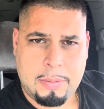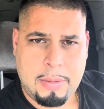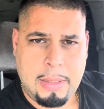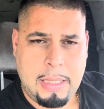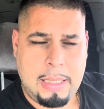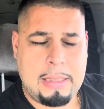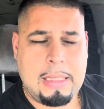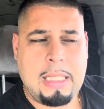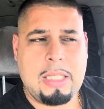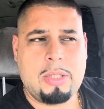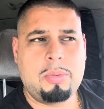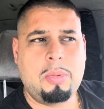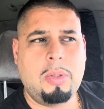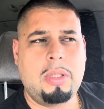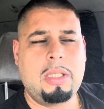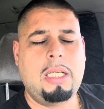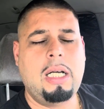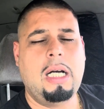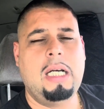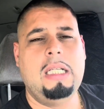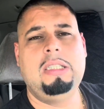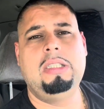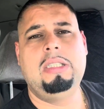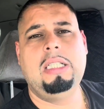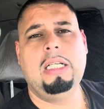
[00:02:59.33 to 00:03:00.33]
and that's what
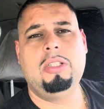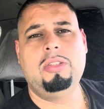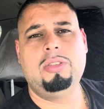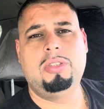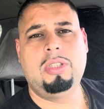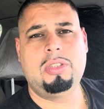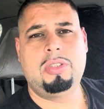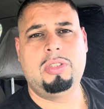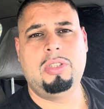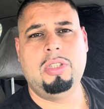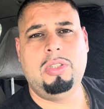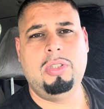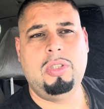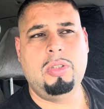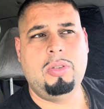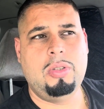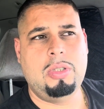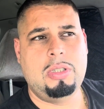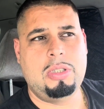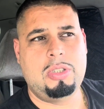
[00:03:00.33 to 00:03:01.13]
god tells us to do is